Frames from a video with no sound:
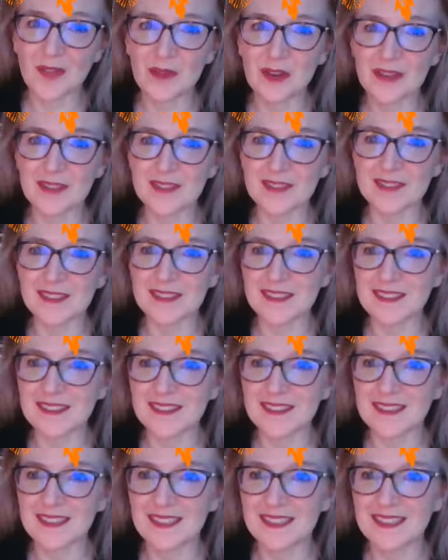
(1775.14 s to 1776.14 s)
Well,
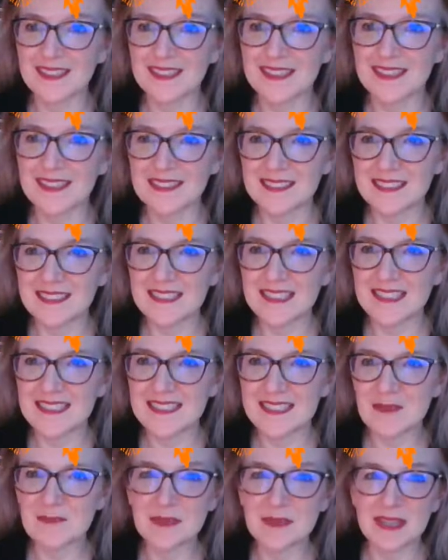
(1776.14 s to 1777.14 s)

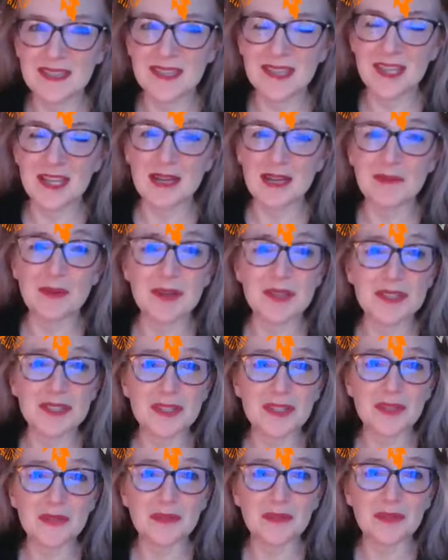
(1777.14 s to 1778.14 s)
he seems like the kind of
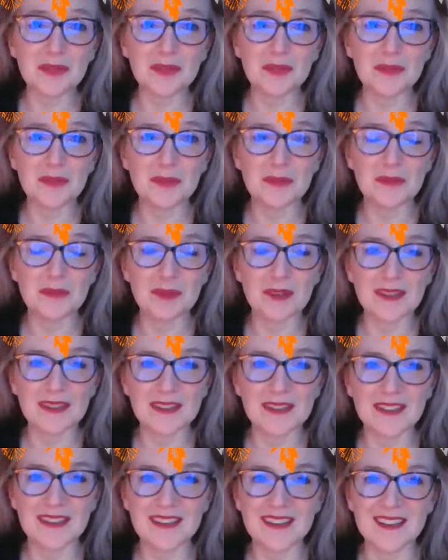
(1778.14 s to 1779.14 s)
person who, who would want
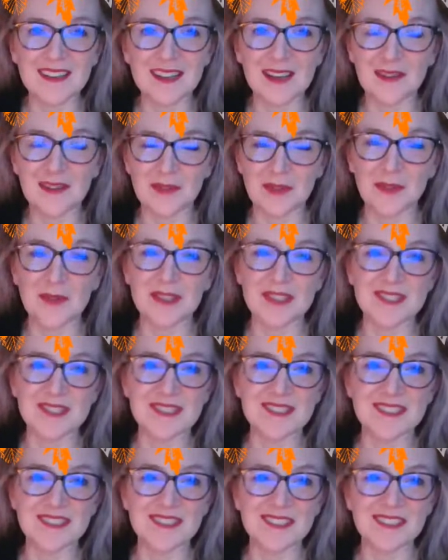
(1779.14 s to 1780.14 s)
everyone to
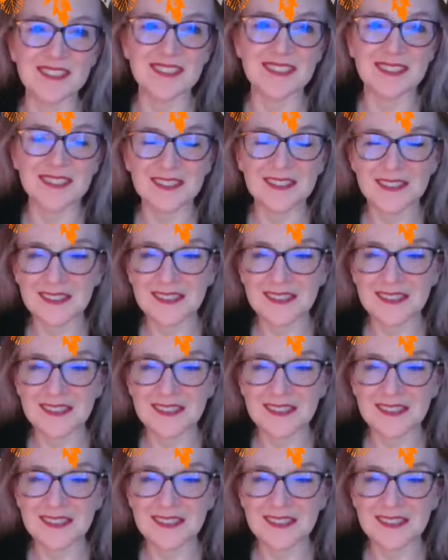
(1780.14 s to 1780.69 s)
succeed.